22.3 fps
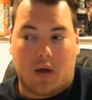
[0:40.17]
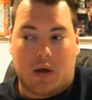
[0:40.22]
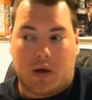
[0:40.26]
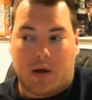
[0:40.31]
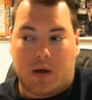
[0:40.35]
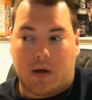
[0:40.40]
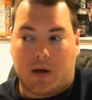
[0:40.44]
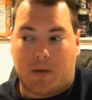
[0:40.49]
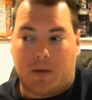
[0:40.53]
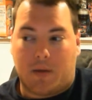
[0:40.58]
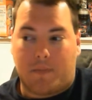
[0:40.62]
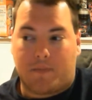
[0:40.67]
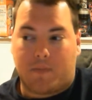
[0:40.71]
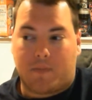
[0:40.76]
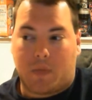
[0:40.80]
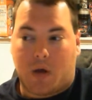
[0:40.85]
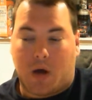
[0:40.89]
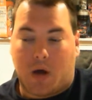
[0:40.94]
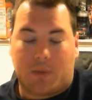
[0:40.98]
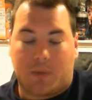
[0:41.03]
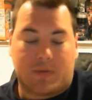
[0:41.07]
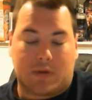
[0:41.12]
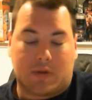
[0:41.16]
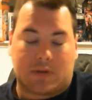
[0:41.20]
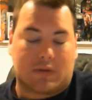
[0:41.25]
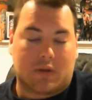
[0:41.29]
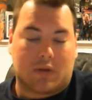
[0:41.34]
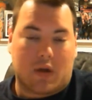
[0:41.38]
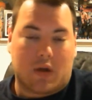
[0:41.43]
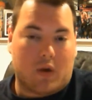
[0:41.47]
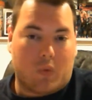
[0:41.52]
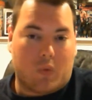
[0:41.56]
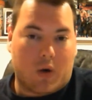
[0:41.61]

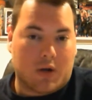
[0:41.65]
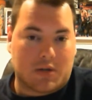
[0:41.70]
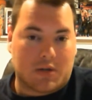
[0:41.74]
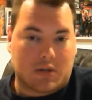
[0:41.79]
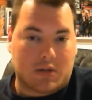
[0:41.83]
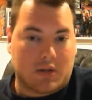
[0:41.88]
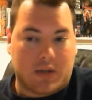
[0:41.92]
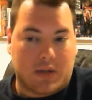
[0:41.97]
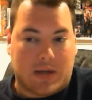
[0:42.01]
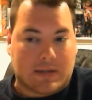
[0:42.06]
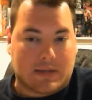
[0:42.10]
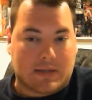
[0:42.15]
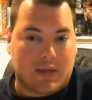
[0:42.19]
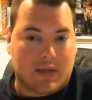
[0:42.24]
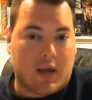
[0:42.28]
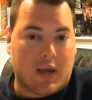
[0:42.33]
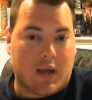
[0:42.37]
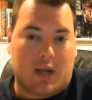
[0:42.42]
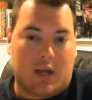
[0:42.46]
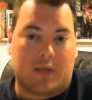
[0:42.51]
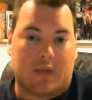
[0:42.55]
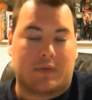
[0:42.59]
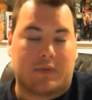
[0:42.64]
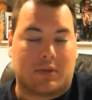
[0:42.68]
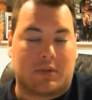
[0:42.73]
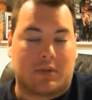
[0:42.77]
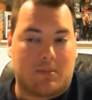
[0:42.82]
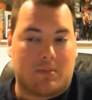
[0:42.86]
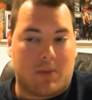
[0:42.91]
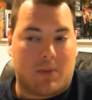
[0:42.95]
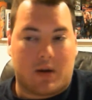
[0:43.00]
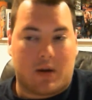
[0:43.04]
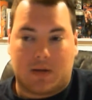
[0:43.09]
Obviously I watched it last night, and I've seen
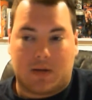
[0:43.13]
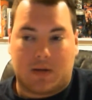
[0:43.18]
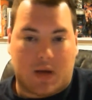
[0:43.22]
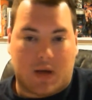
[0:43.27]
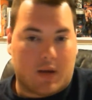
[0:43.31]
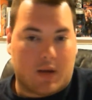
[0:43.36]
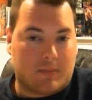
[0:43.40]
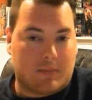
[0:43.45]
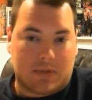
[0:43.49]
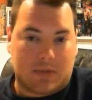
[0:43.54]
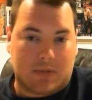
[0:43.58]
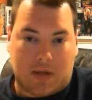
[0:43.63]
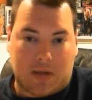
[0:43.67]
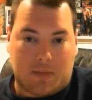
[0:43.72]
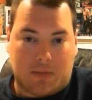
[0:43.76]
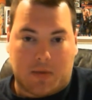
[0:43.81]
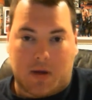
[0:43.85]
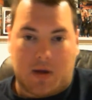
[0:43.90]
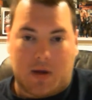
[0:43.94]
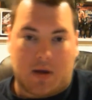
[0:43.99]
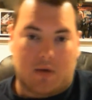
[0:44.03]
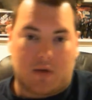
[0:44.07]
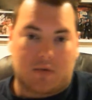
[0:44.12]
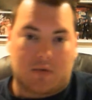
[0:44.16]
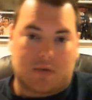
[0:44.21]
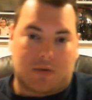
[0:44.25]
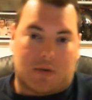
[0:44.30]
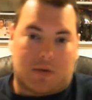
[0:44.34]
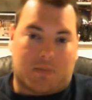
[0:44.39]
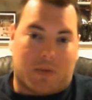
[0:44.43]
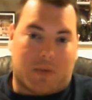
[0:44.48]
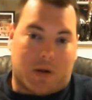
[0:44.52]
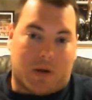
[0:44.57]
it many times at my house,
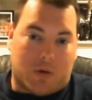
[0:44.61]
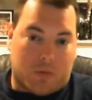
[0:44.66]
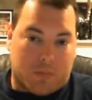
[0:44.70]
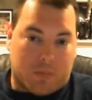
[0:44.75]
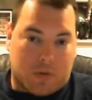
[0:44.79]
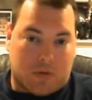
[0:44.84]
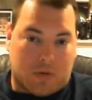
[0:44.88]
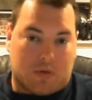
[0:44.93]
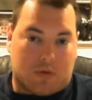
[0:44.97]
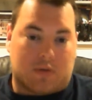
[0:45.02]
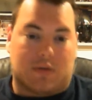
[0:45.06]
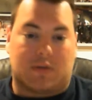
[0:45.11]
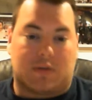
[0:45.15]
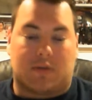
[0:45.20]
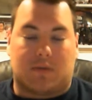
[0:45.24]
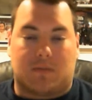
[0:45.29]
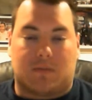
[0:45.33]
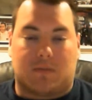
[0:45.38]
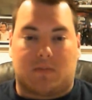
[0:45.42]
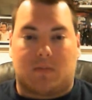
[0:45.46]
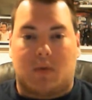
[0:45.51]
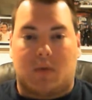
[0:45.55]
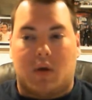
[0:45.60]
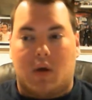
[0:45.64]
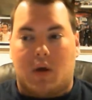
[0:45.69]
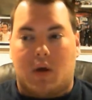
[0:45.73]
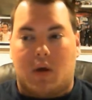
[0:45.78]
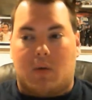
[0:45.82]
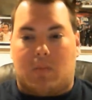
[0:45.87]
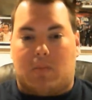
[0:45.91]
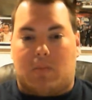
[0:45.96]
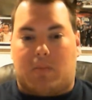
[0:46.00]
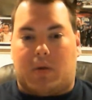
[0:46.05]
on my home theater system,
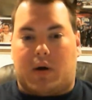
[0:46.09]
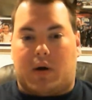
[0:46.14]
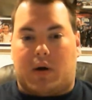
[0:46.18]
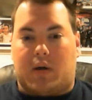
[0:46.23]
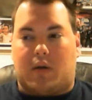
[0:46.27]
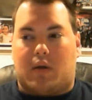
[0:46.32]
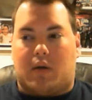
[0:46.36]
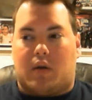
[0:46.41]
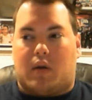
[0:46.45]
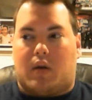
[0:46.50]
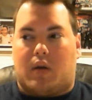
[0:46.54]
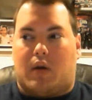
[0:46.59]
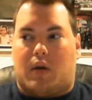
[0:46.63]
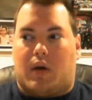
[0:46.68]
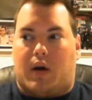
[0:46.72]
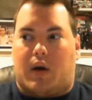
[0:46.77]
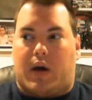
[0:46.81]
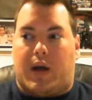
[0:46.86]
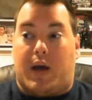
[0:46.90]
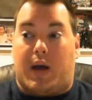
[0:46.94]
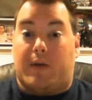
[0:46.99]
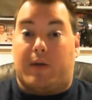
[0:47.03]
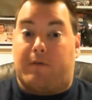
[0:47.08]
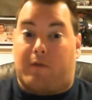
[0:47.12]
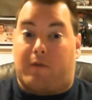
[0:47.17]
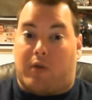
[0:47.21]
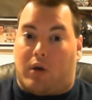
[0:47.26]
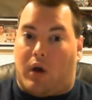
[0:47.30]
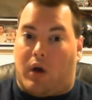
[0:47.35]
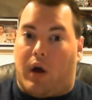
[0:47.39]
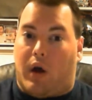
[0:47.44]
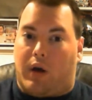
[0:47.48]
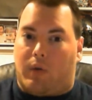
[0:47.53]
but I had
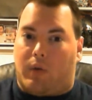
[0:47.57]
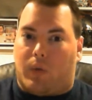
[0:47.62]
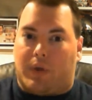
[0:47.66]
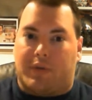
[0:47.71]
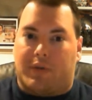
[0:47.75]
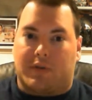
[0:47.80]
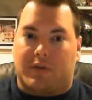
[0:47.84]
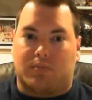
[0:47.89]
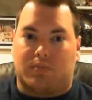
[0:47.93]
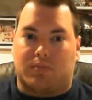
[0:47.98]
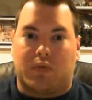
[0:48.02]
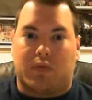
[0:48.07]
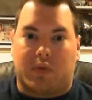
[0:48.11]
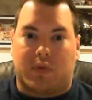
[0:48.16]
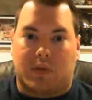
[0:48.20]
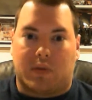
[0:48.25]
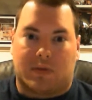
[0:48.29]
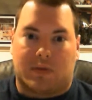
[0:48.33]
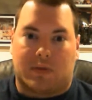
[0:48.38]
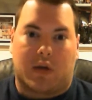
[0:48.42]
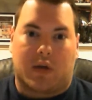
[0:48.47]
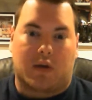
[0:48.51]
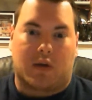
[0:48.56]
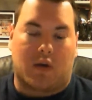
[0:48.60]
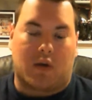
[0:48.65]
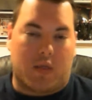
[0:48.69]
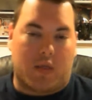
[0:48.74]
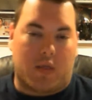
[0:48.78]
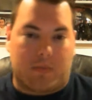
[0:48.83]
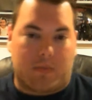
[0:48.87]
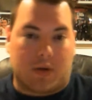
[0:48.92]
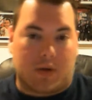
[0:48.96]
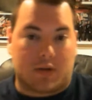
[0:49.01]
forgotten what this movie is like
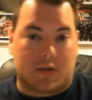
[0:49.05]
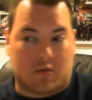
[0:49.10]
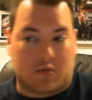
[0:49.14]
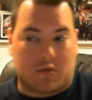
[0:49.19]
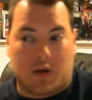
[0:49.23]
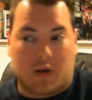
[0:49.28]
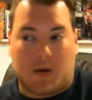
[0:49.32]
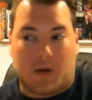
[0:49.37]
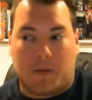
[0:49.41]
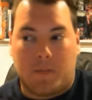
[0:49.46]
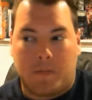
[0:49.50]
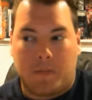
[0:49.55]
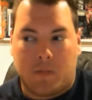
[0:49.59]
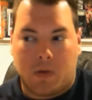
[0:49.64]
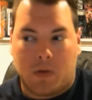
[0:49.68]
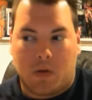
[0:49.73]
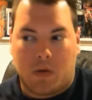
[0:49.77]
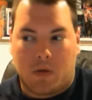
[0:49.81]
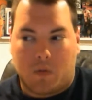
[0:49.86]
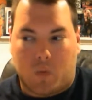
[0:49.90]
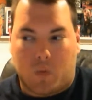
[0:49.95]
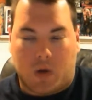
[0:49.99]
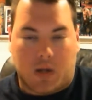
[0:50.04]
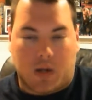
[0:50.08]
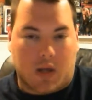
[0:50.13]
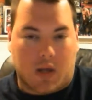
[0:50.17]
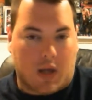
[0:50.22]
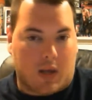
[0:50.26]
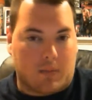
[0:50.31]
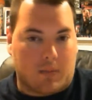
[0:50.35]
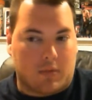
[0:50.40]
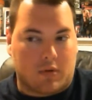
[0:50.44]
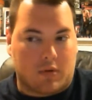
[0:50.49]
on the big screen when it
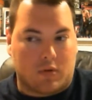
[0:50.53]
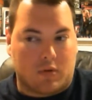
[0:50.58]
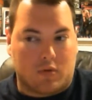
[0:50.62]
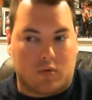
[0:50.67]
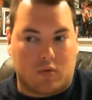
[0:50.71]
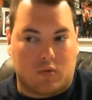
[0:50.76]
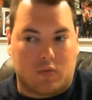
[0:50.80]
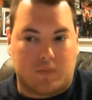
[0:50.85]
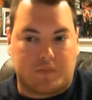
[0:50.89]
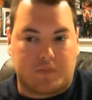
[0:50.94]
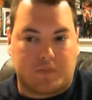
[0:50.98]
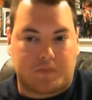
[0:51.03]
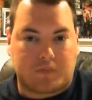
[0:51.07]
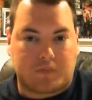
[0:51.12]
came to